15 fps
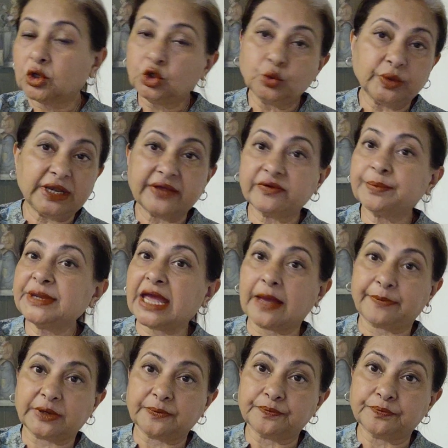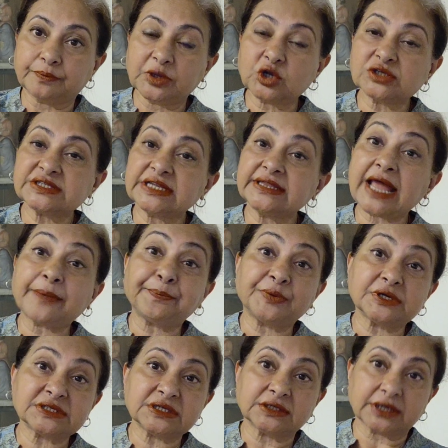you will never be happy because then that
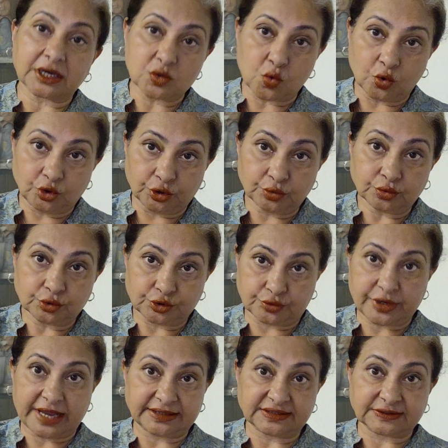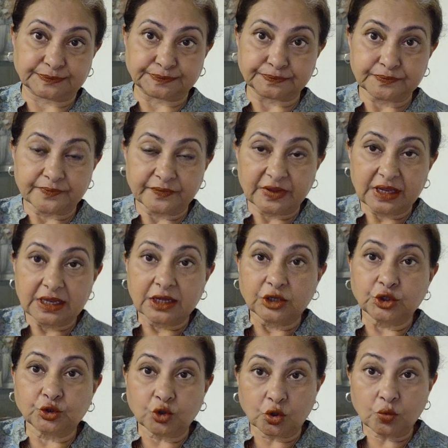person can hold you to ransom.
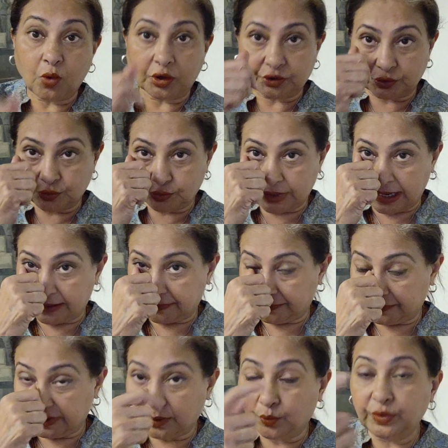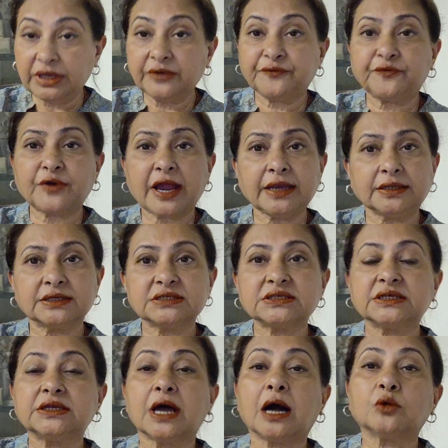You don't want to do that. We find this
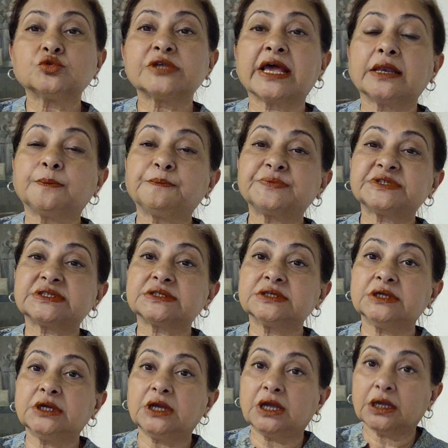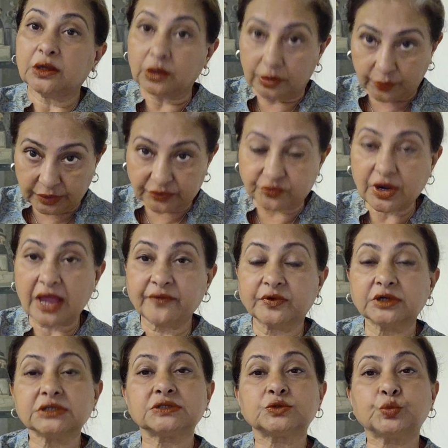in house helps, with
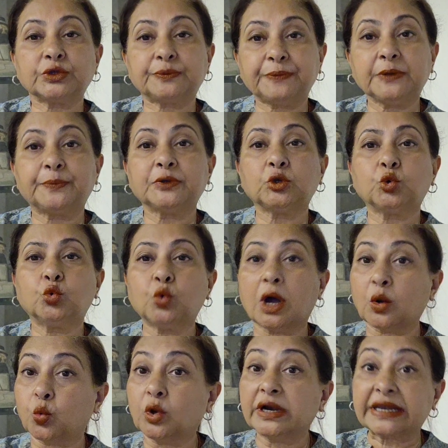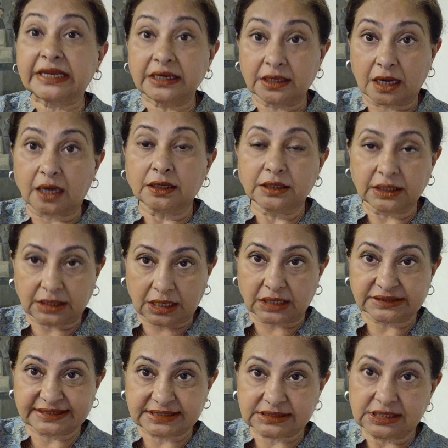drivers, with people who are working under
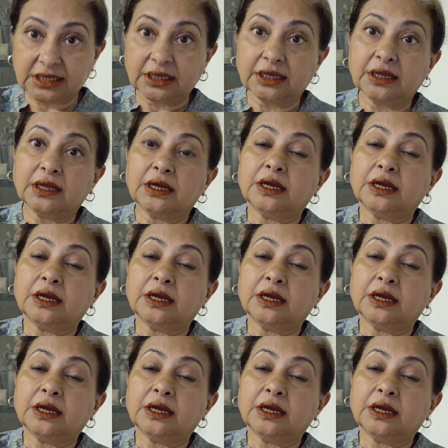us.